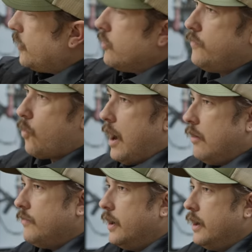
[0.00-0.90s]
34
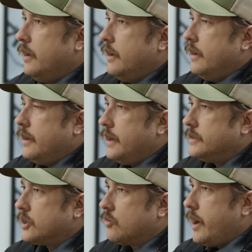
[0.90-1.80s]
Alpha is
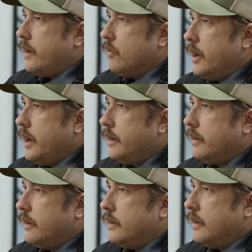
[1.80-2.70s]
a great
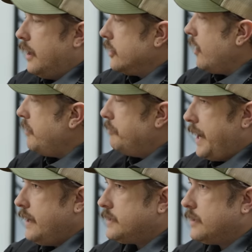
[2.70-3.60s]
rig, a great
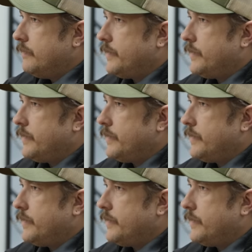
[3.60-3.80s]
base